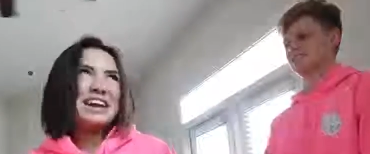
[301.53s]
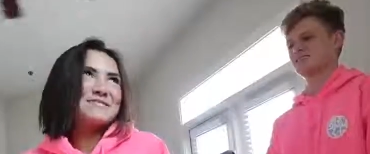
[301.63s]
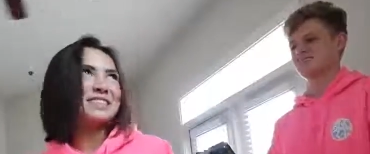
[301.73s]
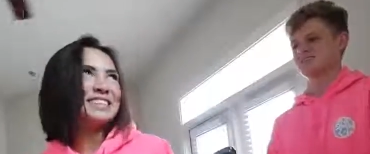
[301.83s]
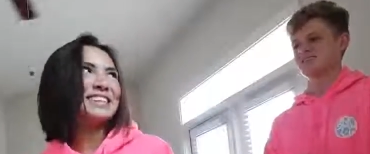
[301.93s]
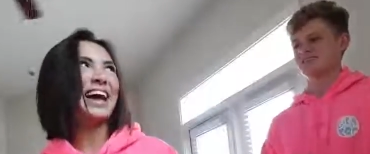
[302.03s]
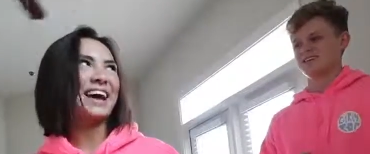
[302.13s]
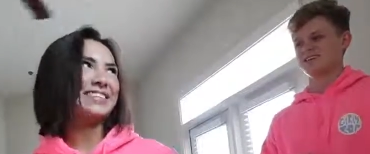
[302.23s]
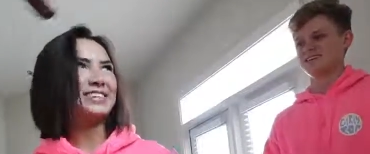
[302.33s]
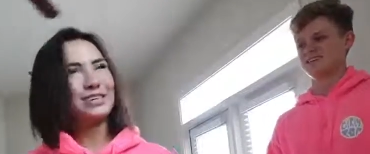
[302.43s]
Speaker 1: randomly
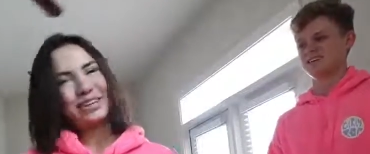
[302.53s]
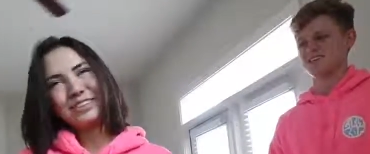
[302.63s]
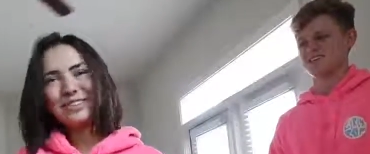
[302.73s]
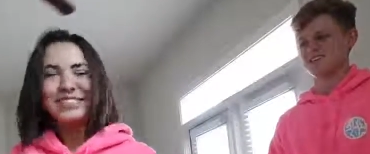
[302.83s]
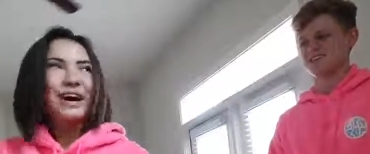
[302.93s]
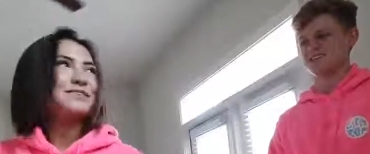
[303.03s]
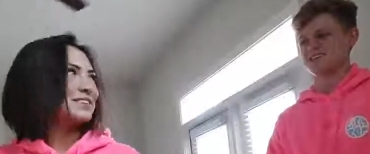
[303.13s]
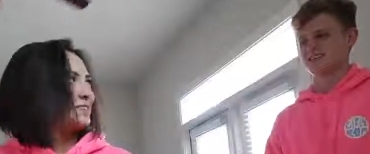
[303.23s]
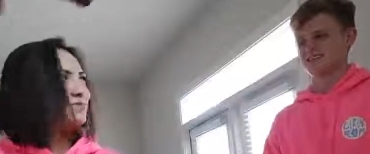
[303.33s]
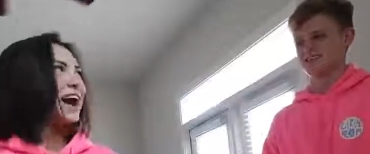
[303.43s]
did that and then took a little selfie in the